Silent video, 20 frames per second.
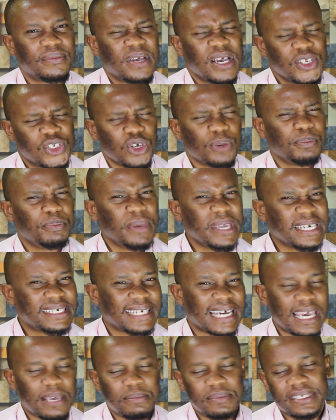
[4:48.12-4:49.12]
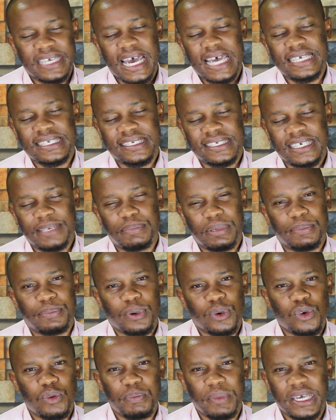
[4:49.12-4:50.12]
So many times I see
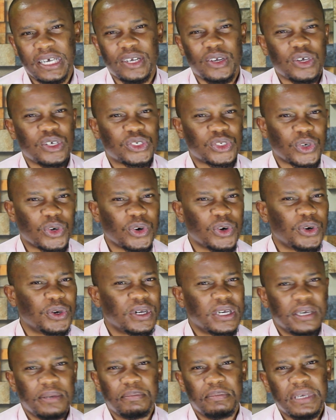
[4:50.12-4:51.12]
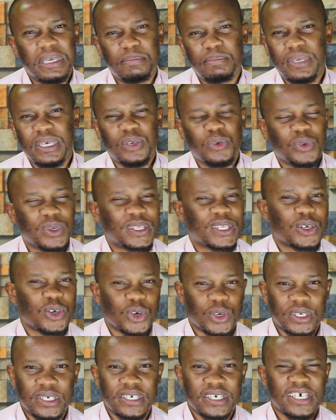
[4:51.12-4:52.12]
people who make noise, oh, me with
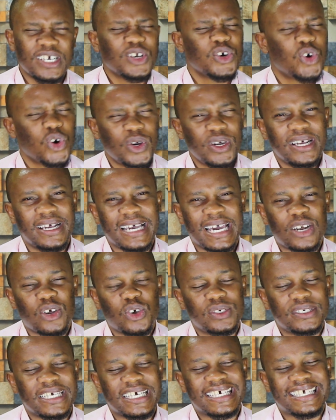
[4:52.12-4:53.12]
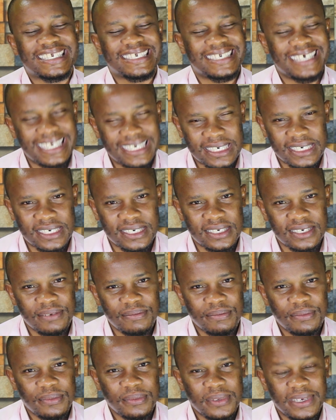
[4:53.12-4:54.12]
God. God cannot exist
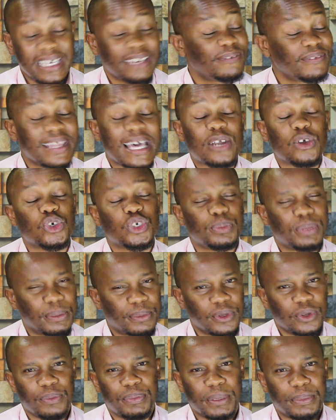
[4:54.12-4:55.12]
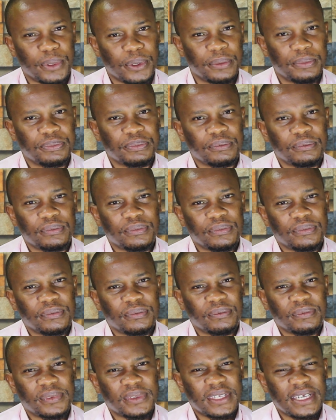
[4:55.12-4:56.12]
if there are not people.
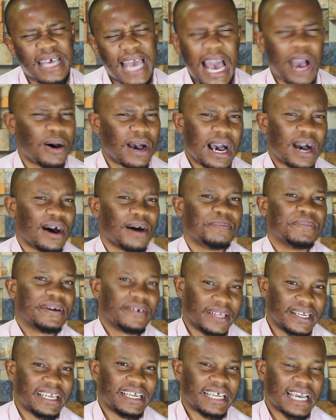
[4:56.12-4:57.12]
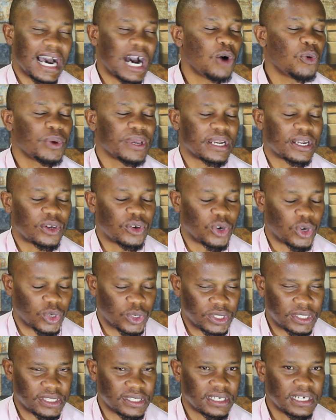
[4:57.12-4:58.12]
How really? How will
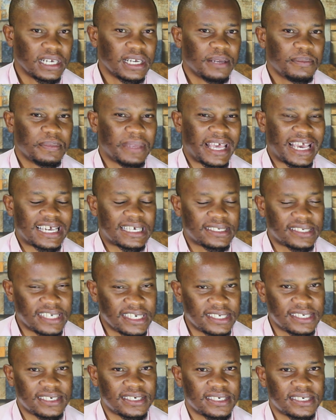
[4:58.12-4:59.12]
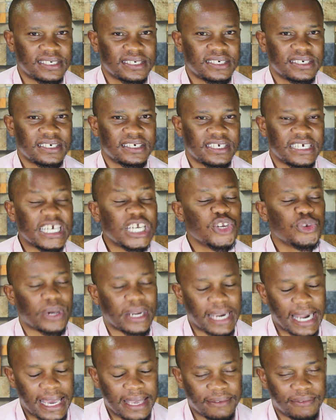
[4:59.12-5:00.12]
God exist in your
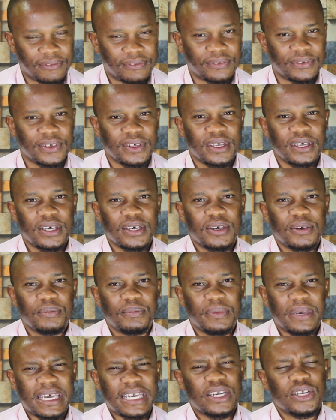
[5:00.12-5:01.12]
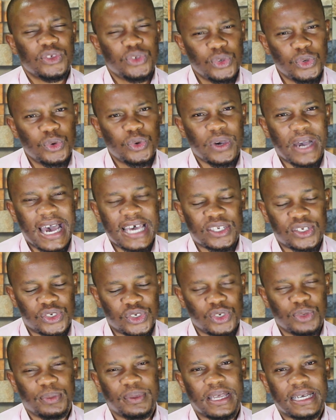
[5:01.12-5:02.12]
life And you
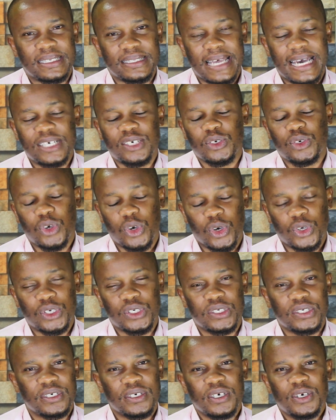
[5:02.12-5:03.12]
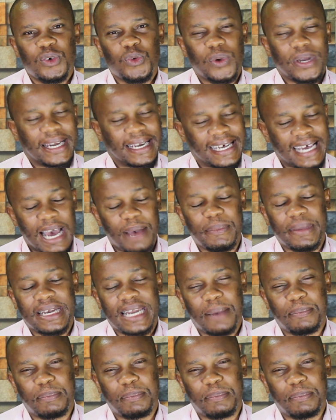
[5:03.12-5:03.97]
assume that that God will come and